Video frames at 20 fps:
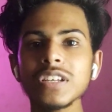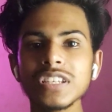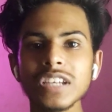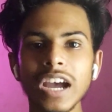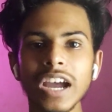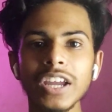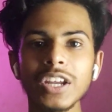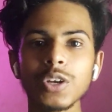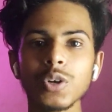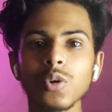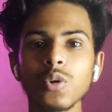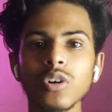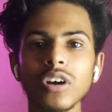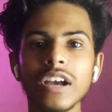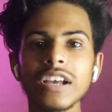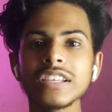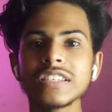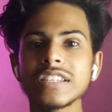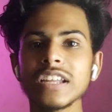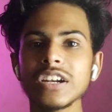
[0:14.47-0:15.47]
which I know
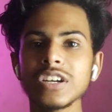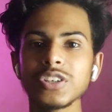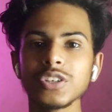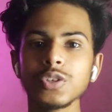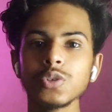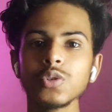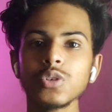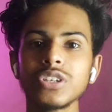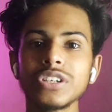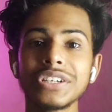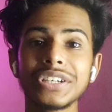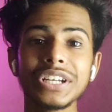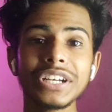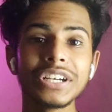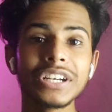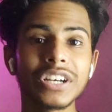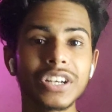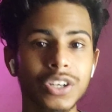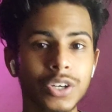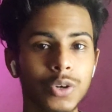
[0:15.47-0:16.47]
guys that you
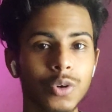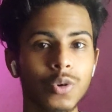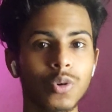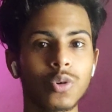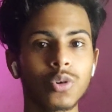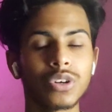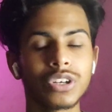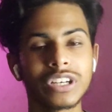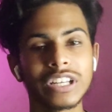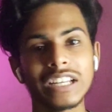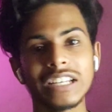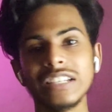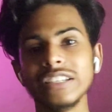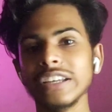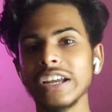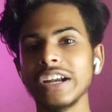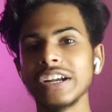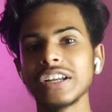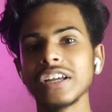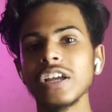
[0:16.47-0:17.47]
didn't know till
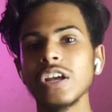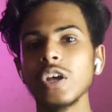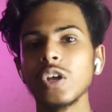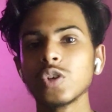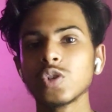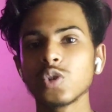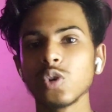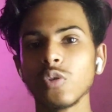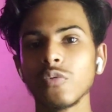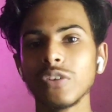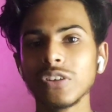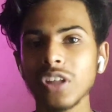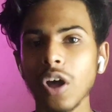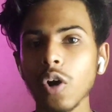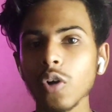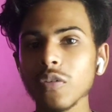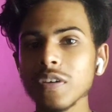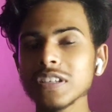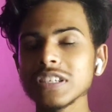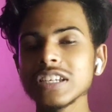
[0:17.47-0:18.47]
yet. So
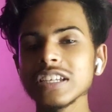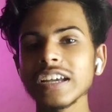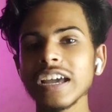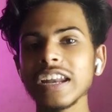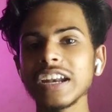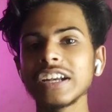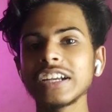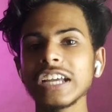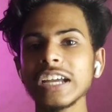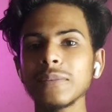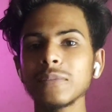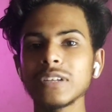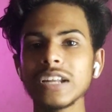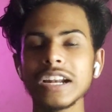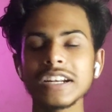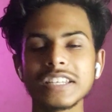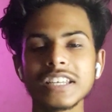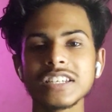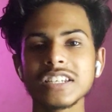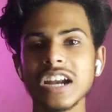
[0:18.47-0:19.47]
without wasting any time,
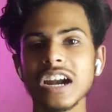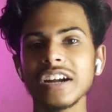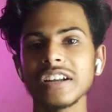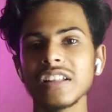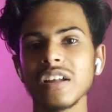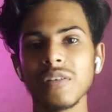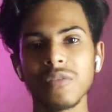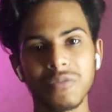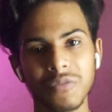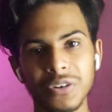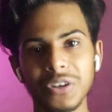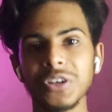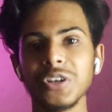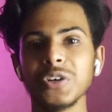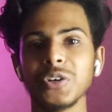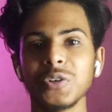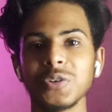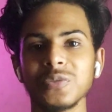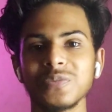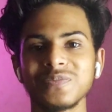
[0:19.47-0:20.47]
let's start the
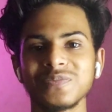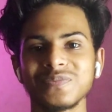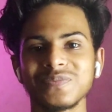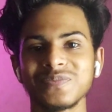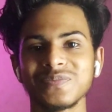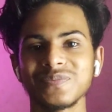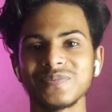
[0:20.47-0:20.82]
video.